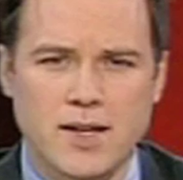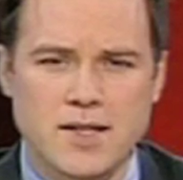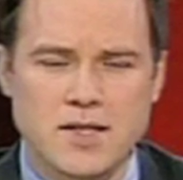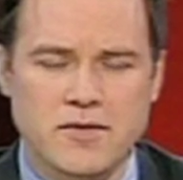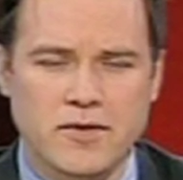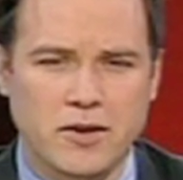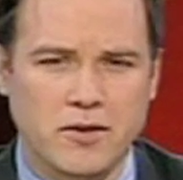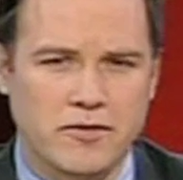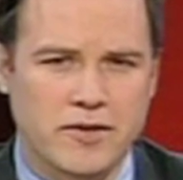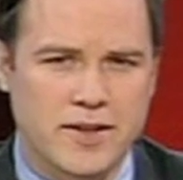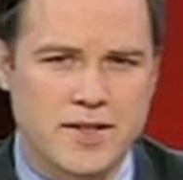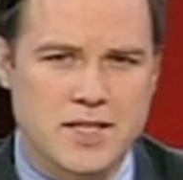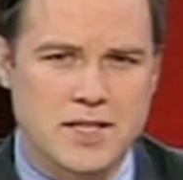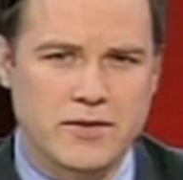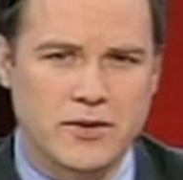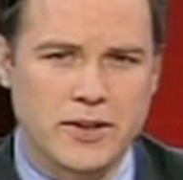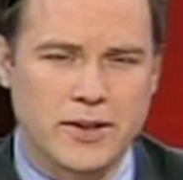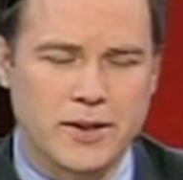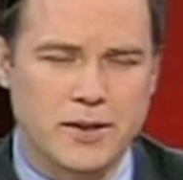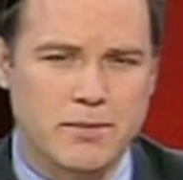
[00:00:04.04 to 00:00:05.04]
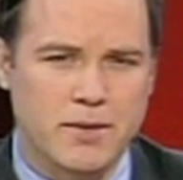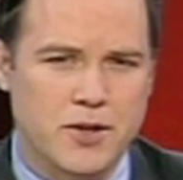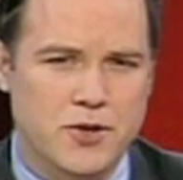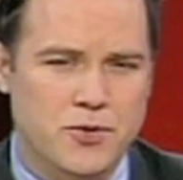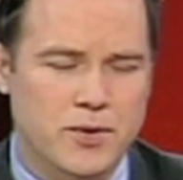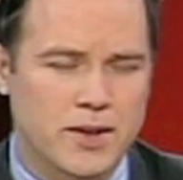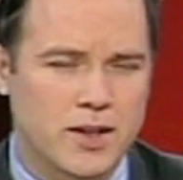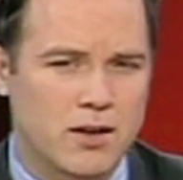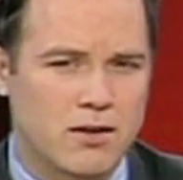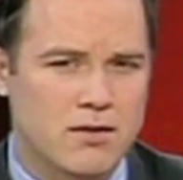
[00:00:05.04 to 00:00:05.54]
Rights Film Festival here in
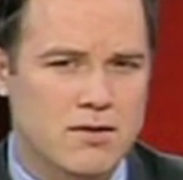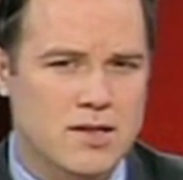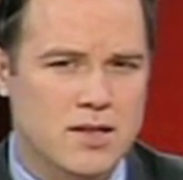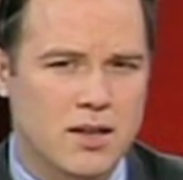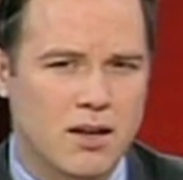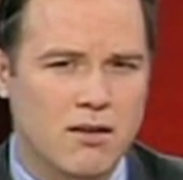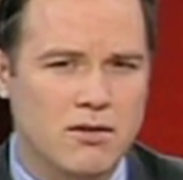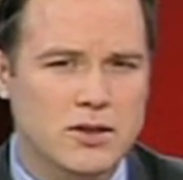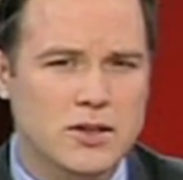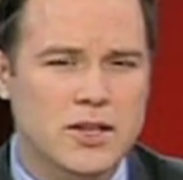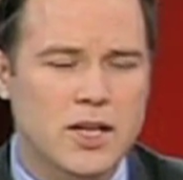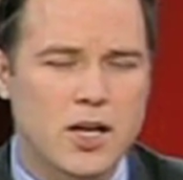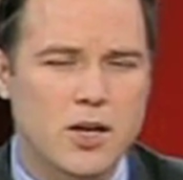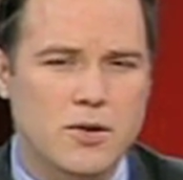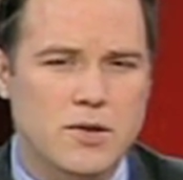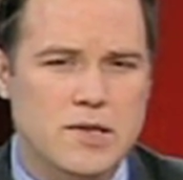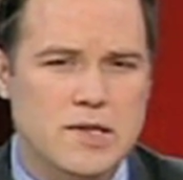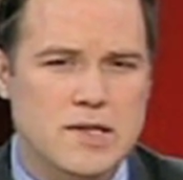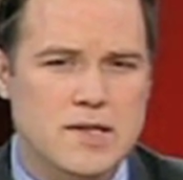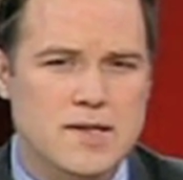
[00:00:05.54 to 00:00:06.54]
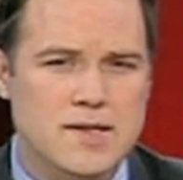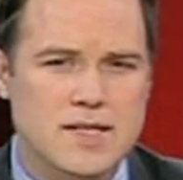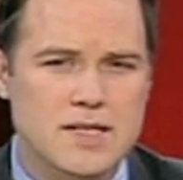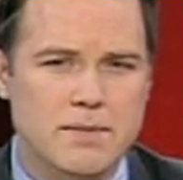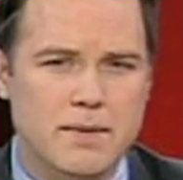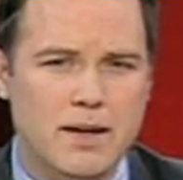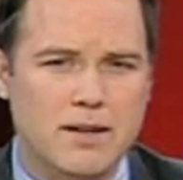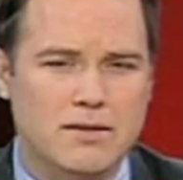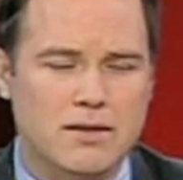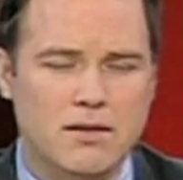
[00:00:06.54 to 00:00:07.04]
Montreal. It's called Ghosts. It's
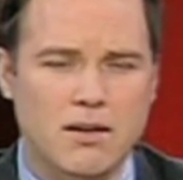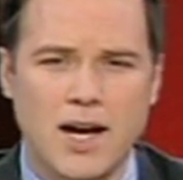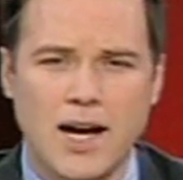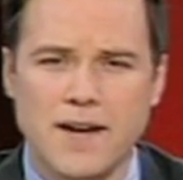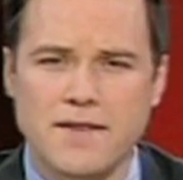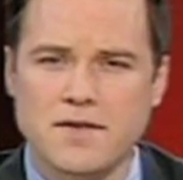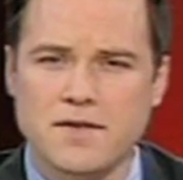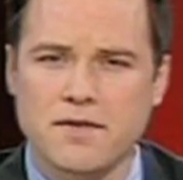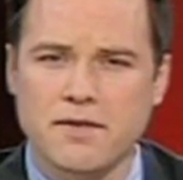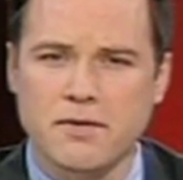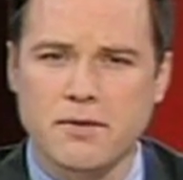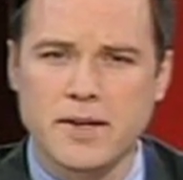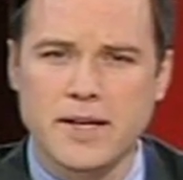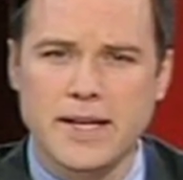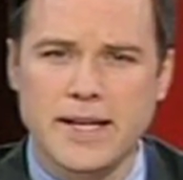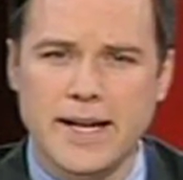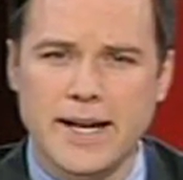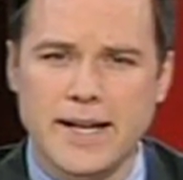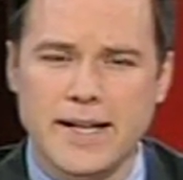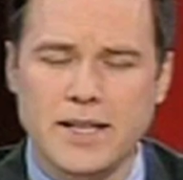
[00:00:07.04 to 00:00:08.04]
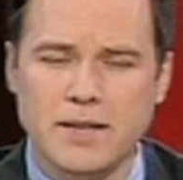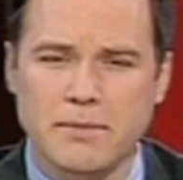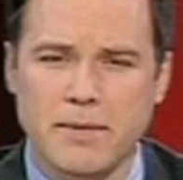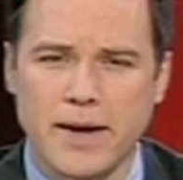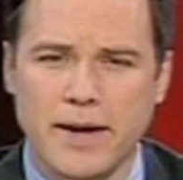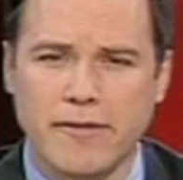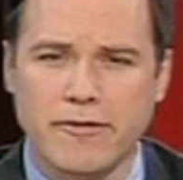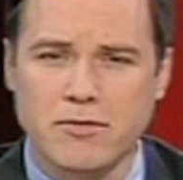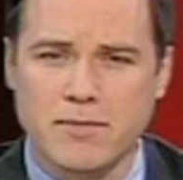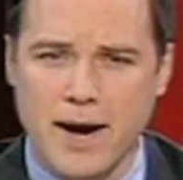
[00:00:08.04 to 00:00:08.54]
about the lives of 3 Canadian
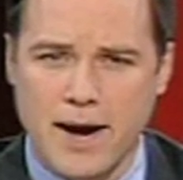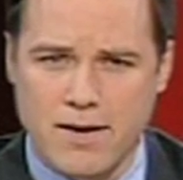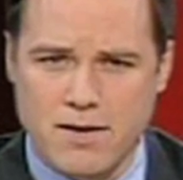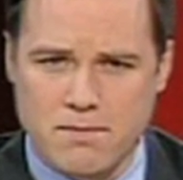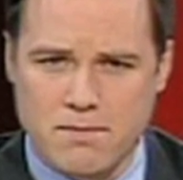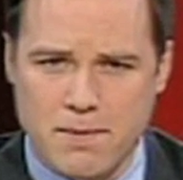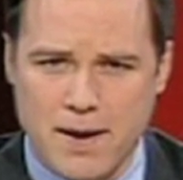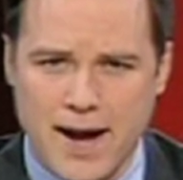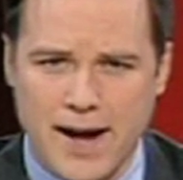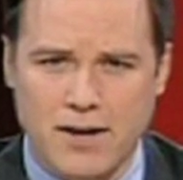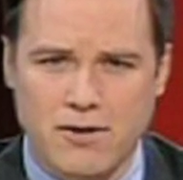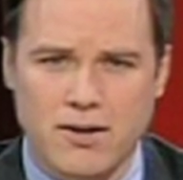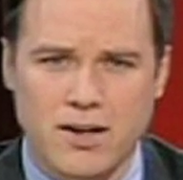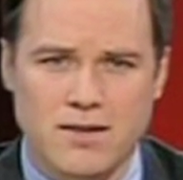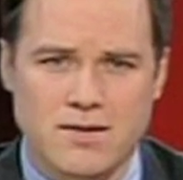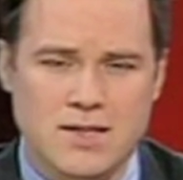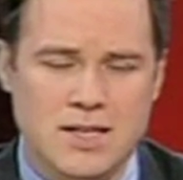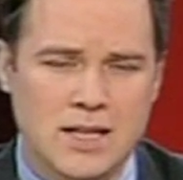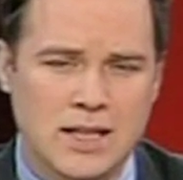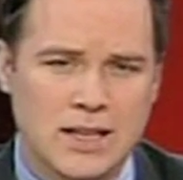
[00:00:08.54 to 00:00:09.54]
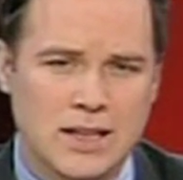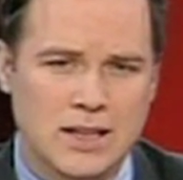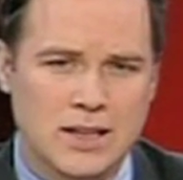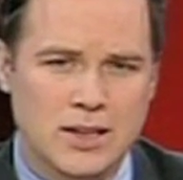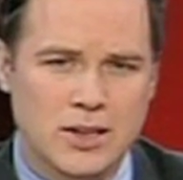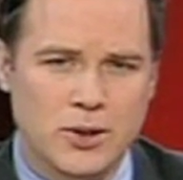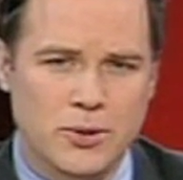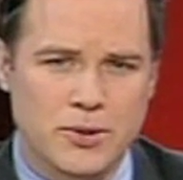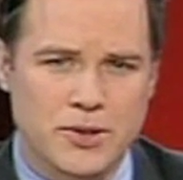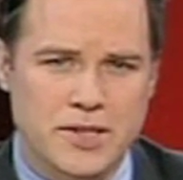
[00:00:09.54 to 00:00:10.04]
men from Arab backgrounds
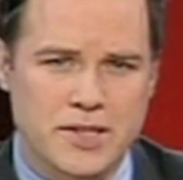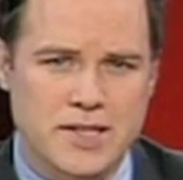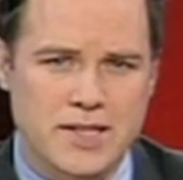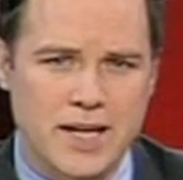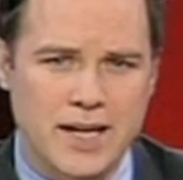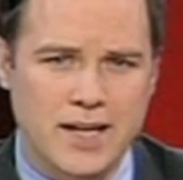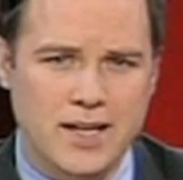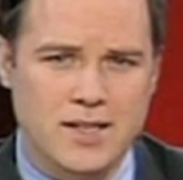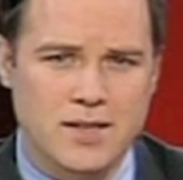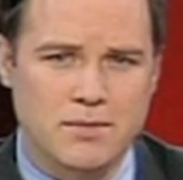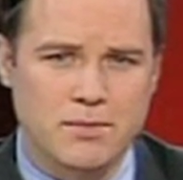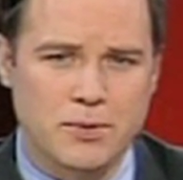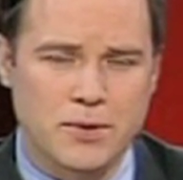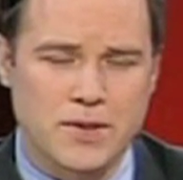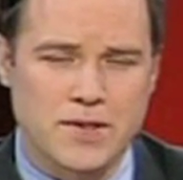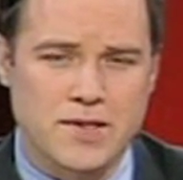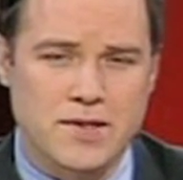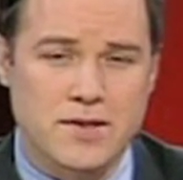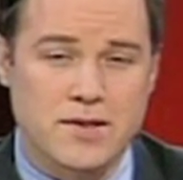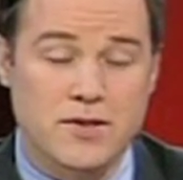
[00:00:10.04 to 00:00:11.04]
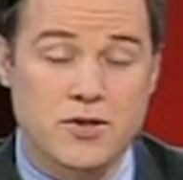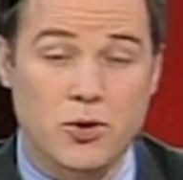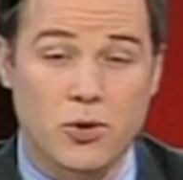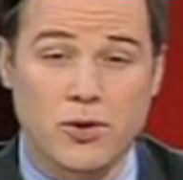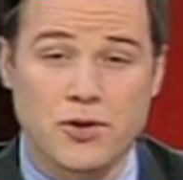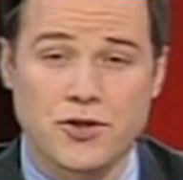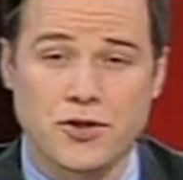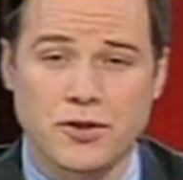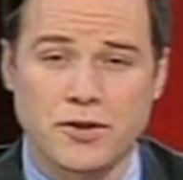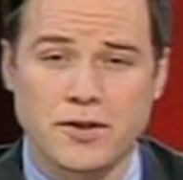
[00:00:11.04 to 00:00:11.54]
who were detained, imprisoned,
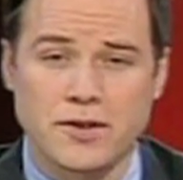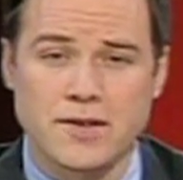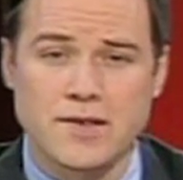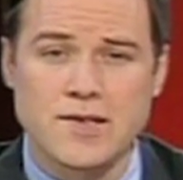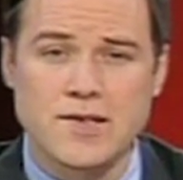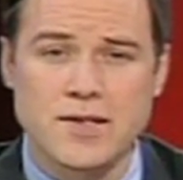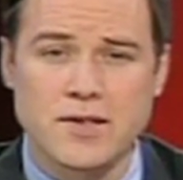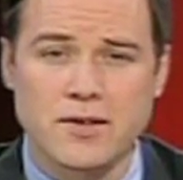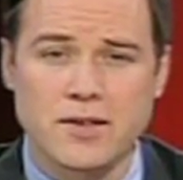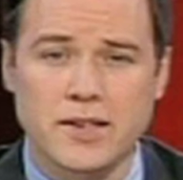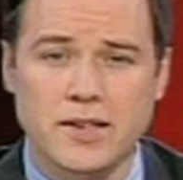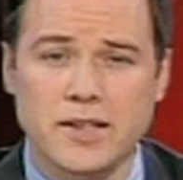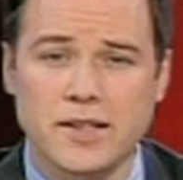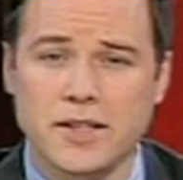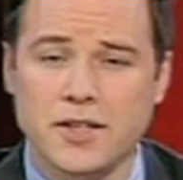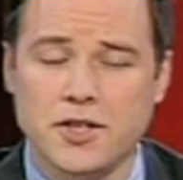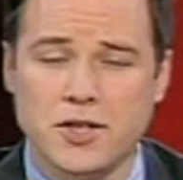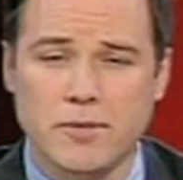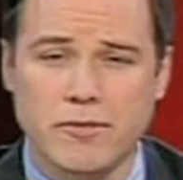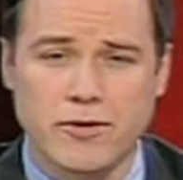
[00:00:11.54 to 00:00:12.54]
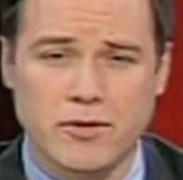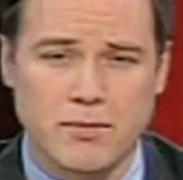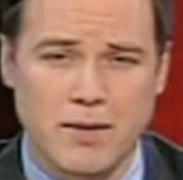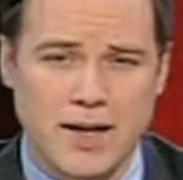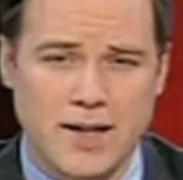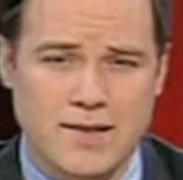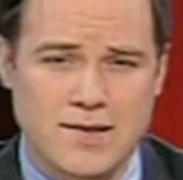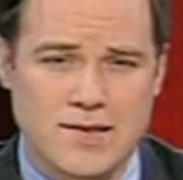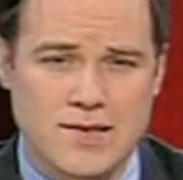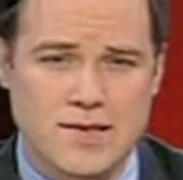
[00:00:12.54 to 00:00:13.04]
tortured in Syria and Egypt for
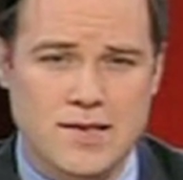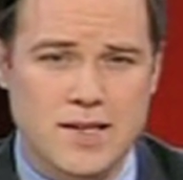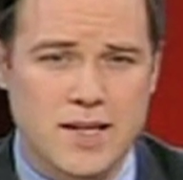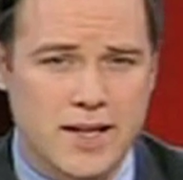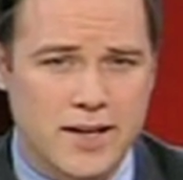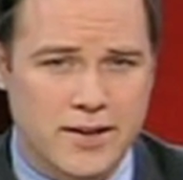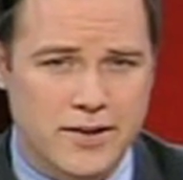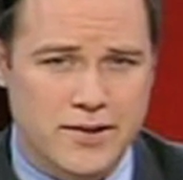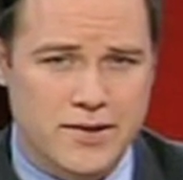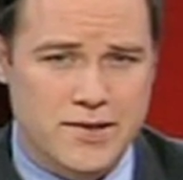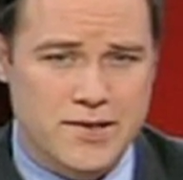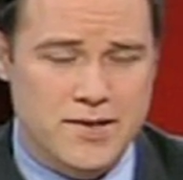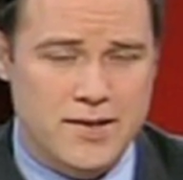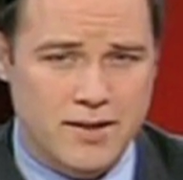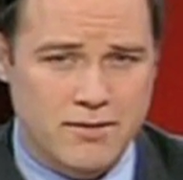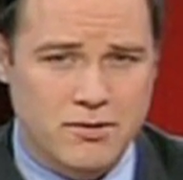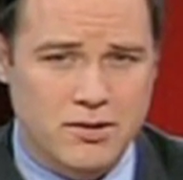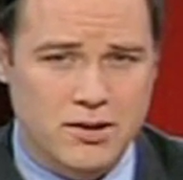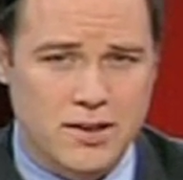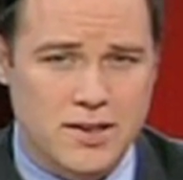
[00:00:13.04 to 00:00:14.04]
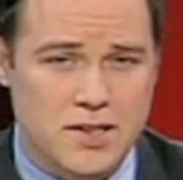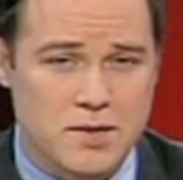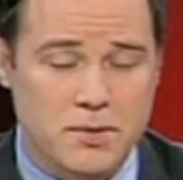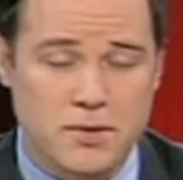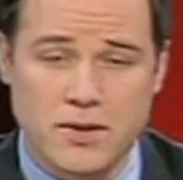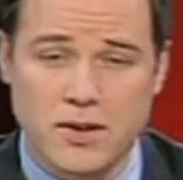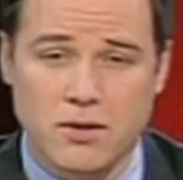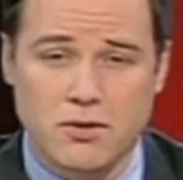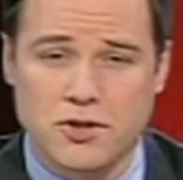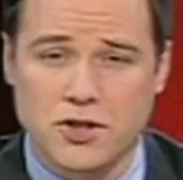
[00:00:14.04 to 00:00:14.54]
months, years, then released
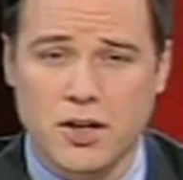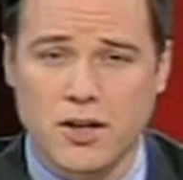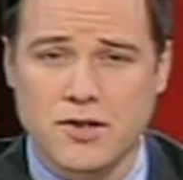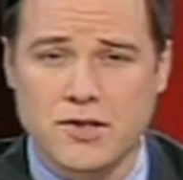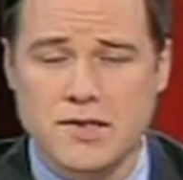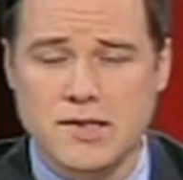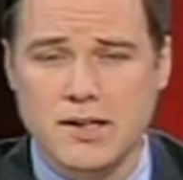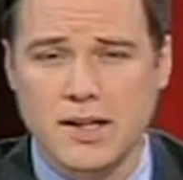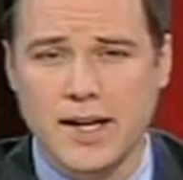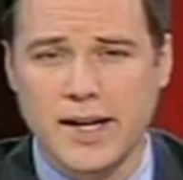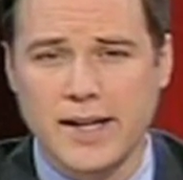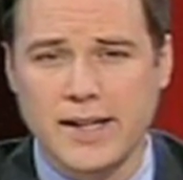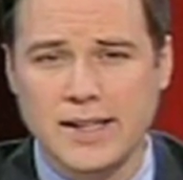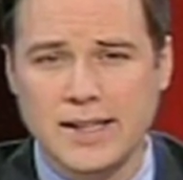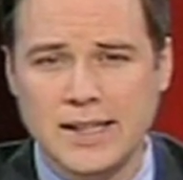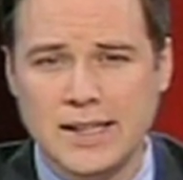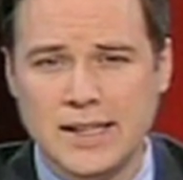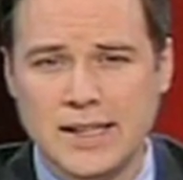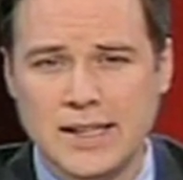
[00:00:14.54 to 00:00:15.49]
with no charges laid.